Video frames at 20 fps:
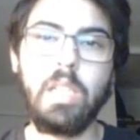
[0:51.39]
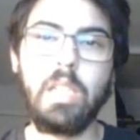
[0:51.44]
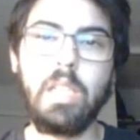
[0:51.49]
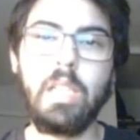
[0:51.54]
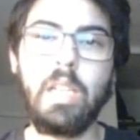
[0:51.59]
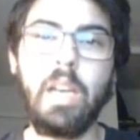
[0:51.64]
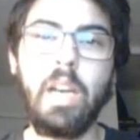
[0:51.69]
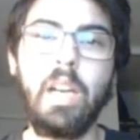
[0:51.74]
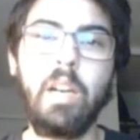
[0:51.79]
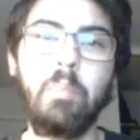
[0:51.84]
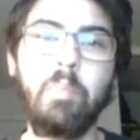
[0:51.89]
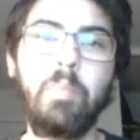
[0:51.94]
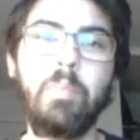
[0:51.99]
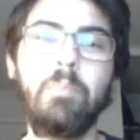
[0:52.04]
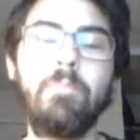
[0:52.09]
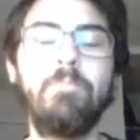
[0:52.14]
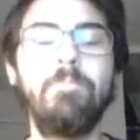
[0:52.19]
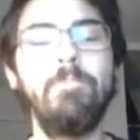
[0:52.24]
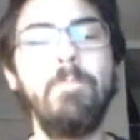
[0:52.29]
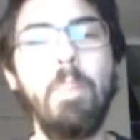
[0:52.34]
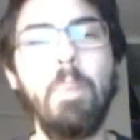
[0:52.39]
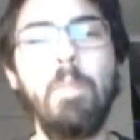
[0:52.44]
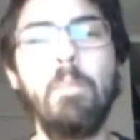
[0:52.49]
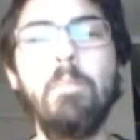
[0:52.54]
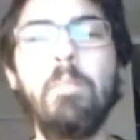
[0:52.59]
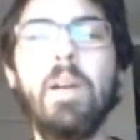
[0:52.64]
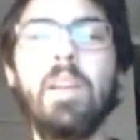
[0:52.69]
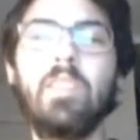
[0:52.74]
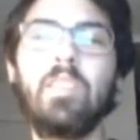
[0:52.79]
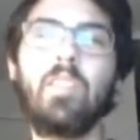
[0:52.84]
kind of
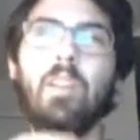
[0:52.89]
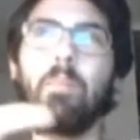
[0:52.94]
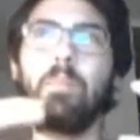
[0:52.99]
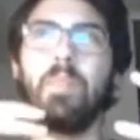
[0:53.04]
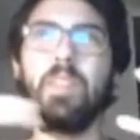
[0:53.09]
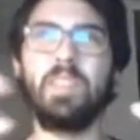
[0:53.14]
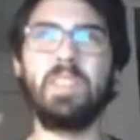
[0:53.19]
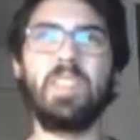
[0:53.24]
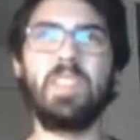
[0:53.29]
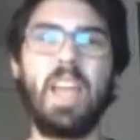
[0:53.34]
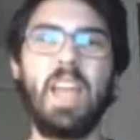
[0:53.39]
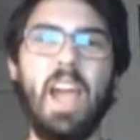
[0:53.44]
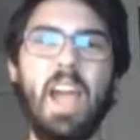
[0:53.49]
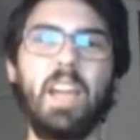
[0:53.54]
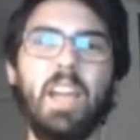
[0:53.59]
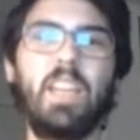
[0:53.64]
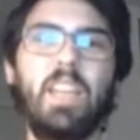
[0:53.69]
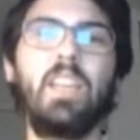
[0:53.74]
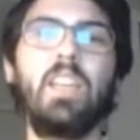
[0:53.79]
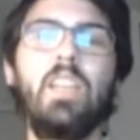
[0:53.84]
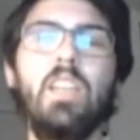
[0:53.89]
mess up the stack